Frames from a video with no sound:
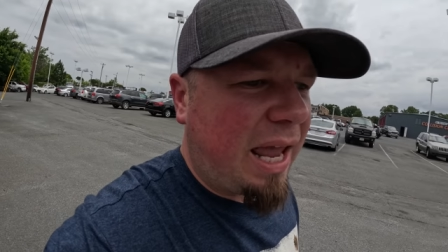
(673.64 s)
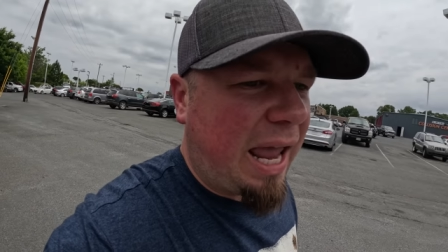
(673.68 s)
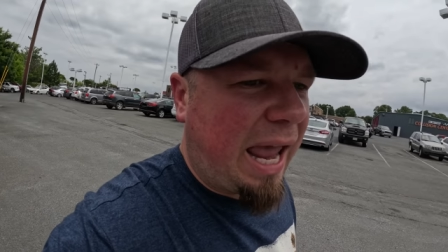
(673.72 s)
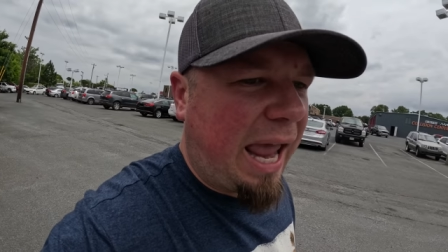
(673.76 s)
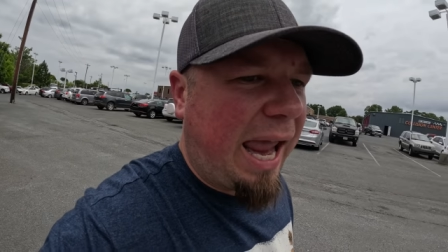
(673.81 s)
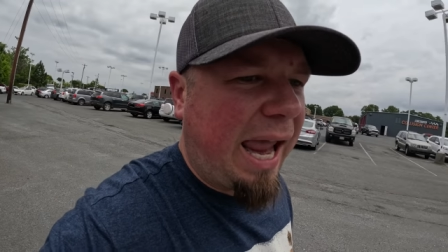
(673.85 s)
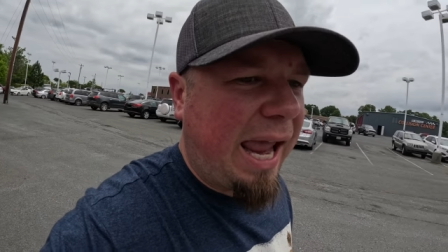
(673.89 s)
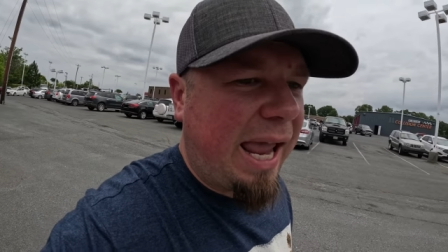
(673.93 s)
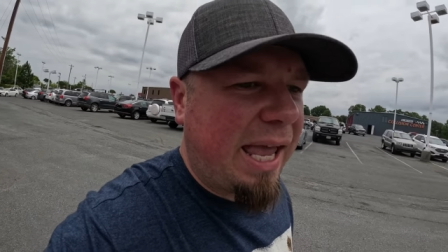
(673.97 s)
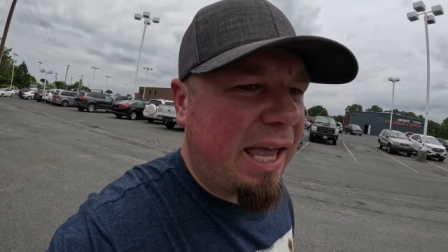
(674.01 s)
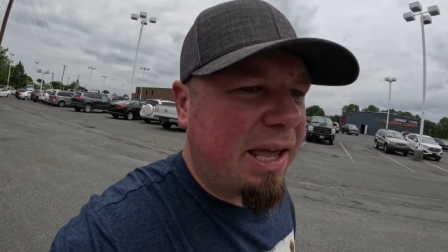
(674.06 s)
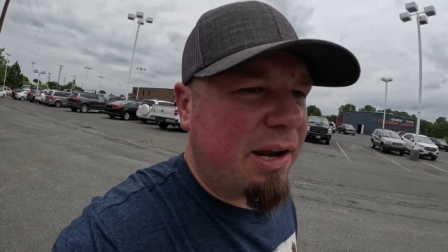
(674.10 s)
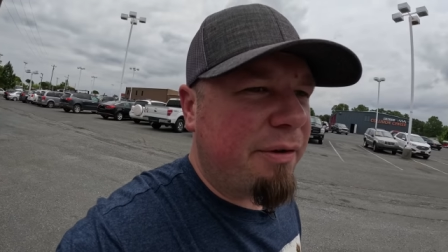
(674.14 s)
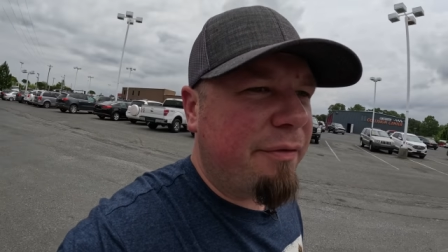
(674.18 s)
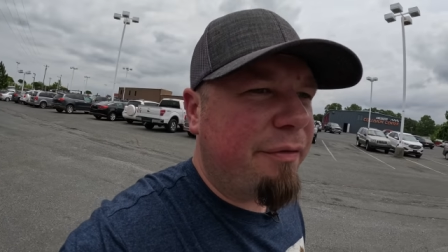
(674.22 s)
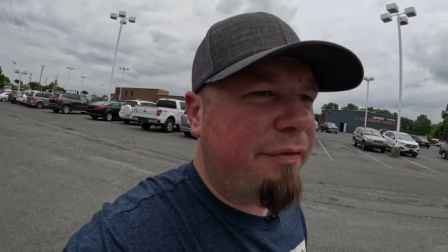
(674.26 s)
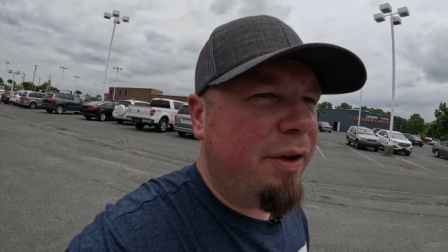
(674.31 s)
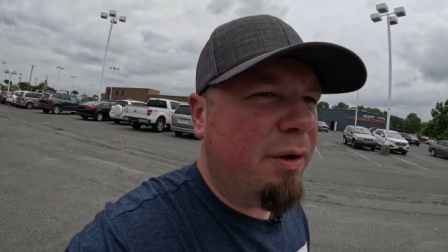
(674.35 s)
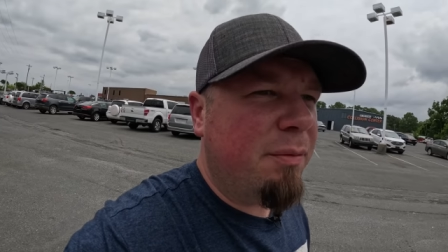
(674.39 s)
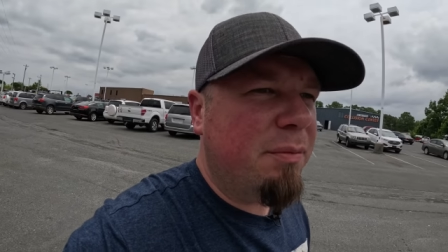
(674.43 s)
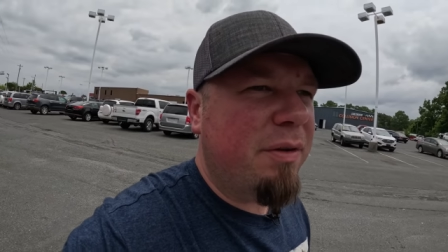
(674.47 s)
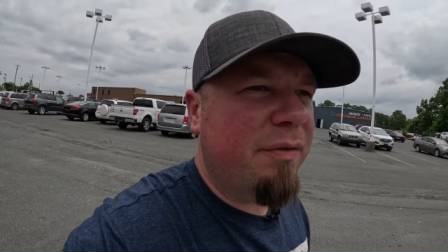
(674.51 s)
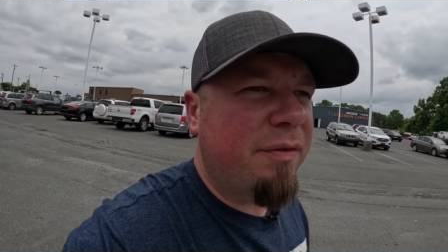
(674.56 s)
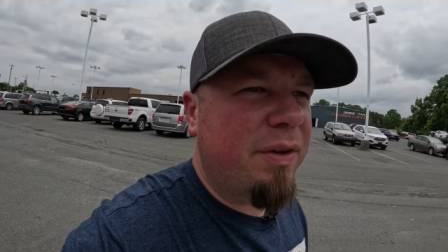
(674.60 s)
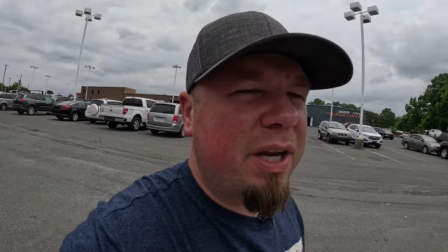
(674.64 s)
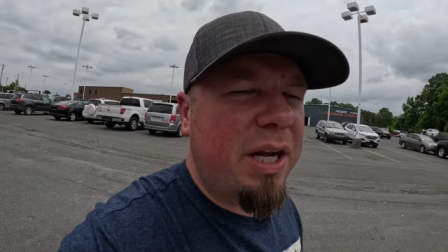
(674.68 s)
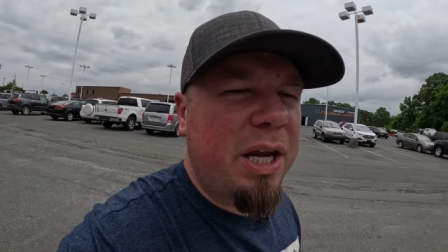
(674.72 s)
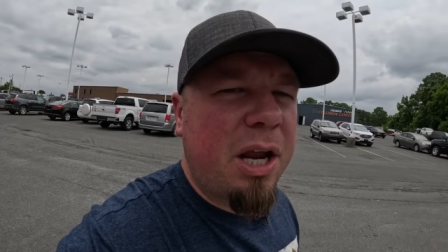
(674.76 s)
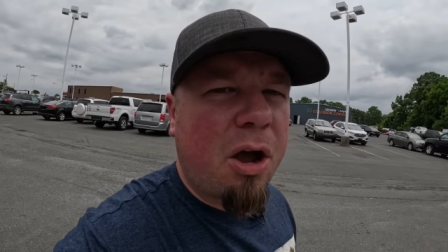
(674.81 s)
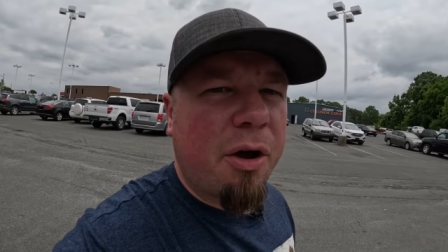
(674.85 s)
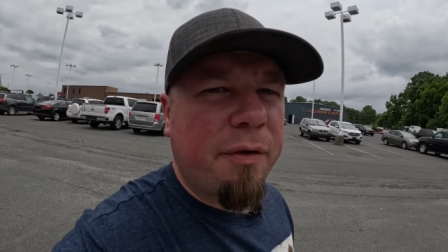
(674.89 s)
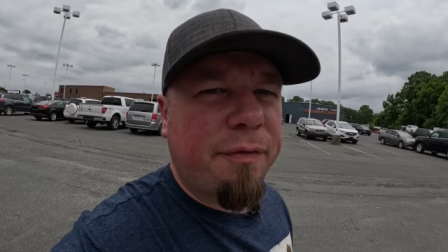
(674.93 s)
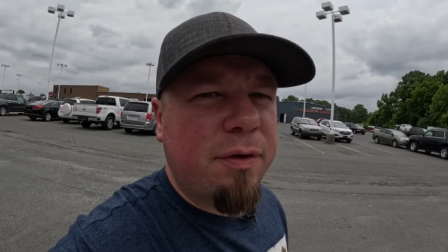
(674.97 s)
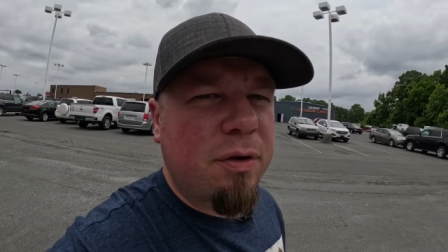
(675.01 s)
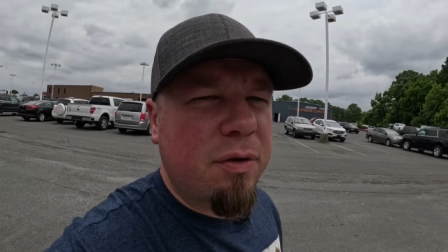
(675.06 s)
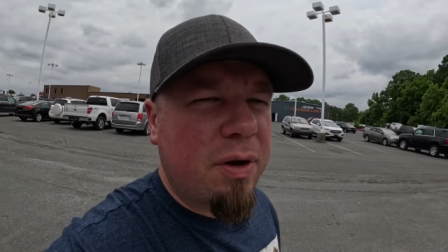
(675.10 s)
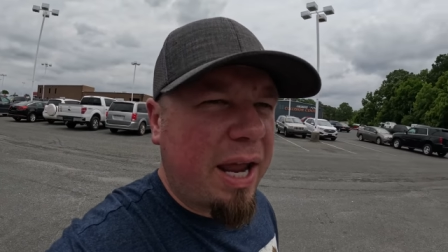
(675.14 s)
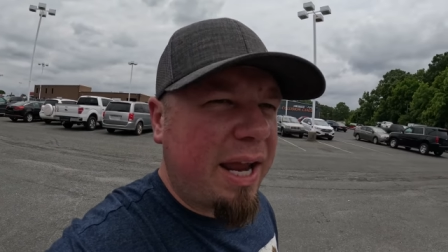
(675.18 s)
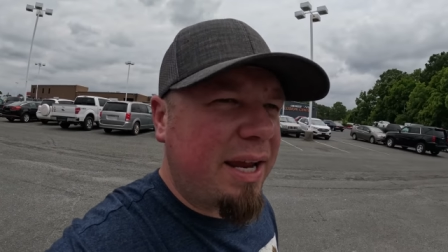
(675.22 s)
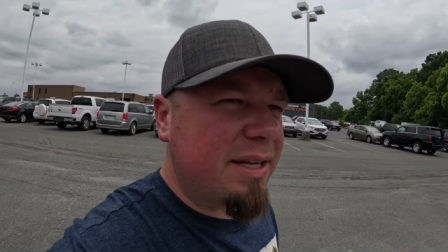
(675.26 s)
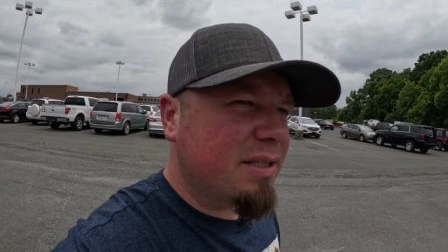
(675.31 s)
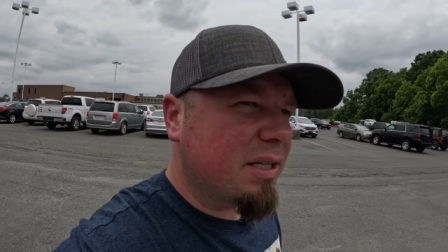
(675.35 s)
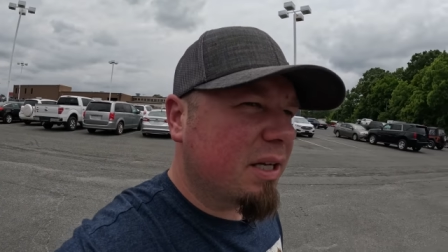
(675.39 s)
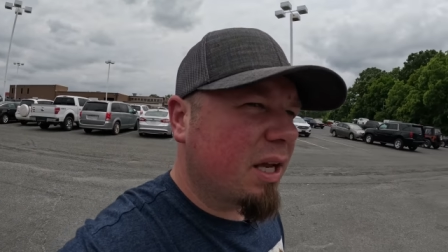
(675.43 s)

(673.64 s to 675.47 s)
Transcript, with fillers: and filmed a video a few days